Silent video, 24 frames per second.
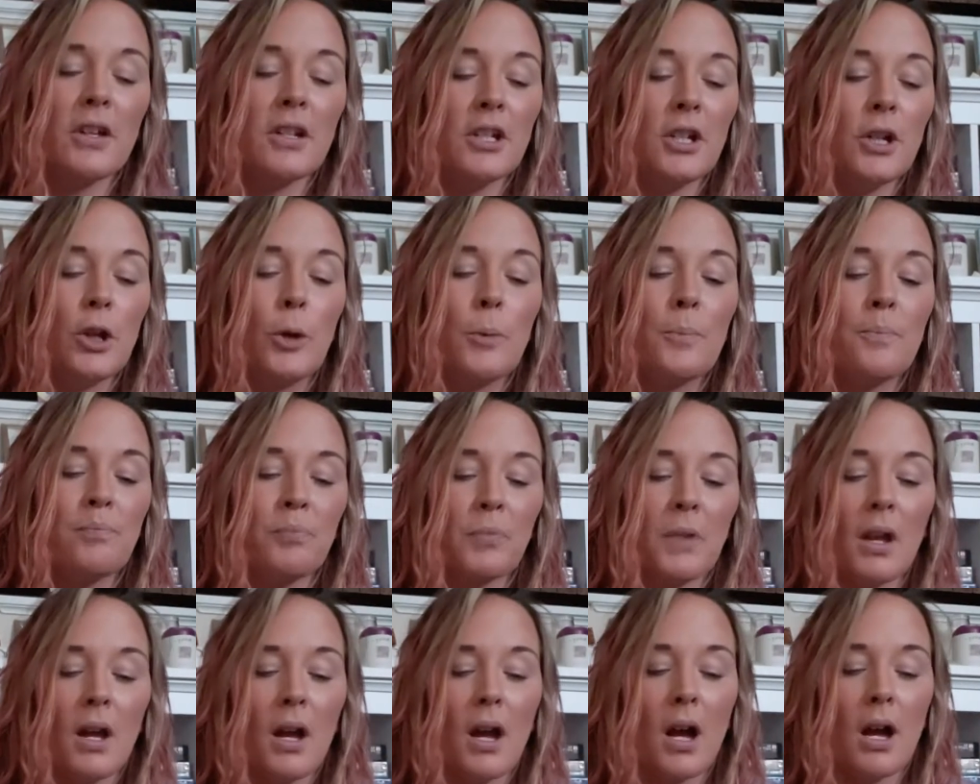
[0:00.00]
you.
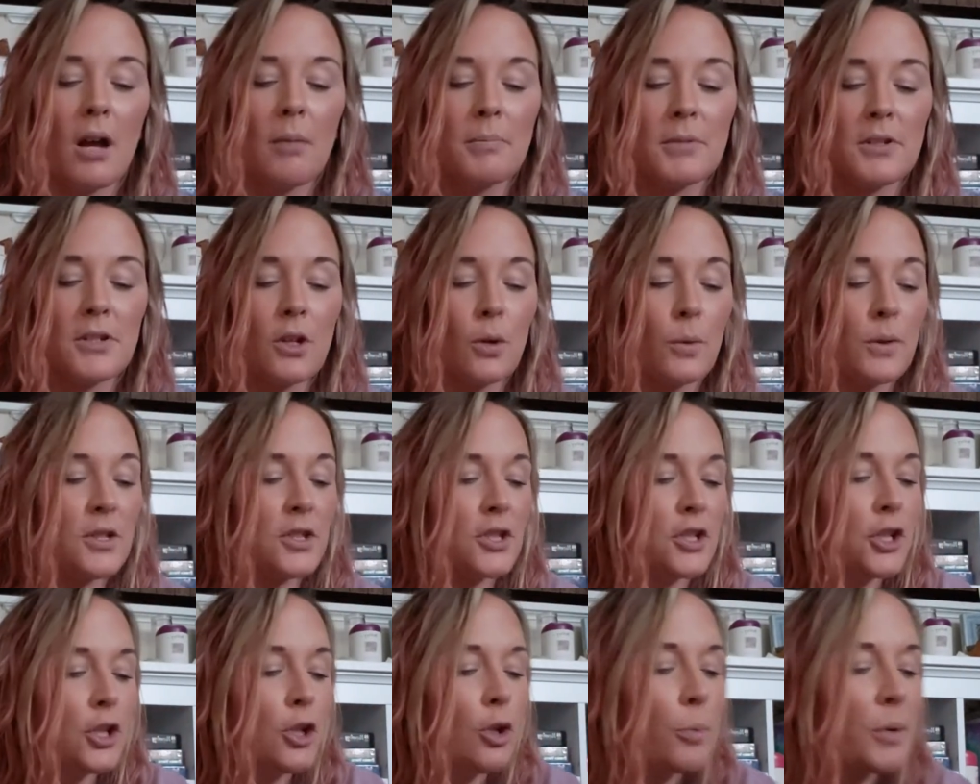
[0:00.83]
So
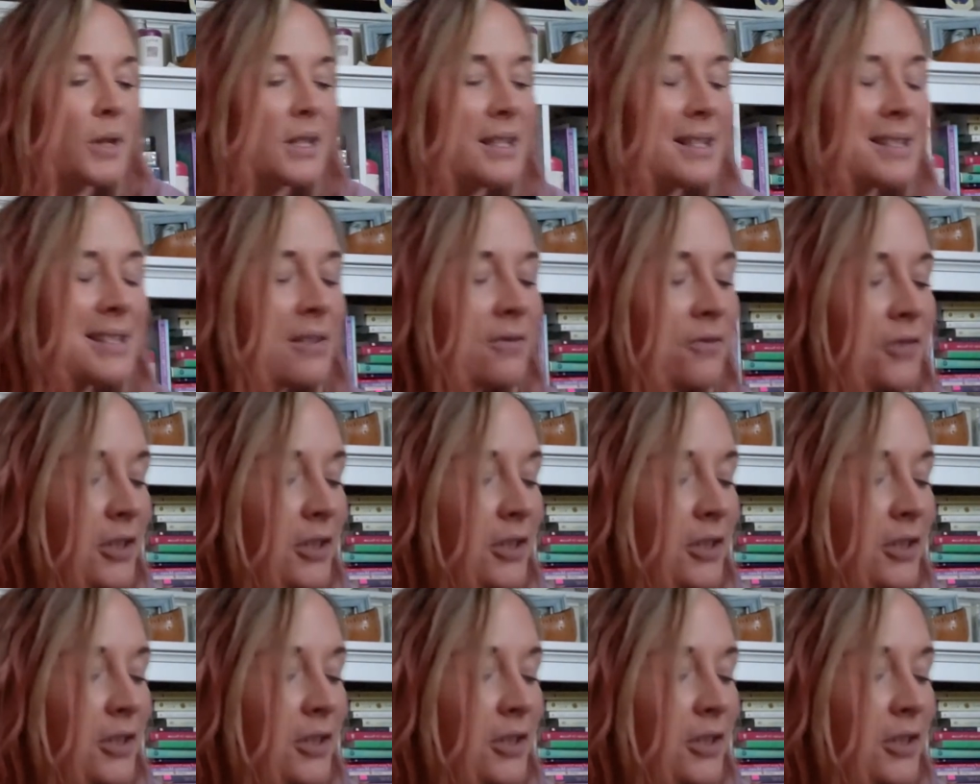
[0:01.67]
it's you, but it doesn't